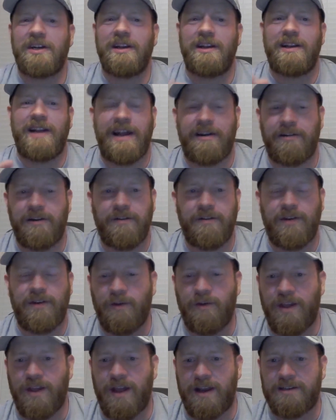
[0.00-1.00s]
it, and I don't even know
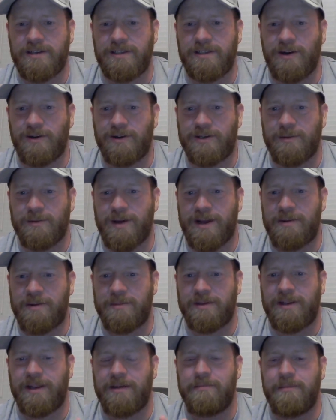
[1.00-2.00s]
if they actually talked about it,
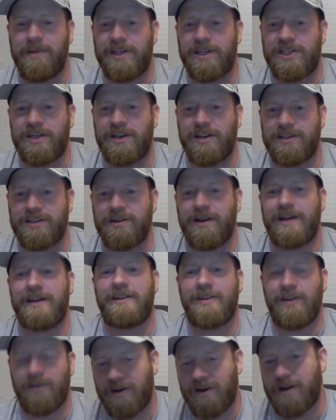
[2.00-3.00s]
but they mentioned it, so I had to
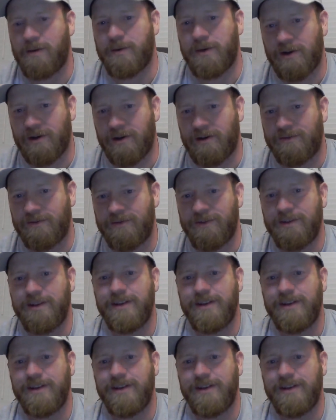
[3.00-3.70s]
turn that one off.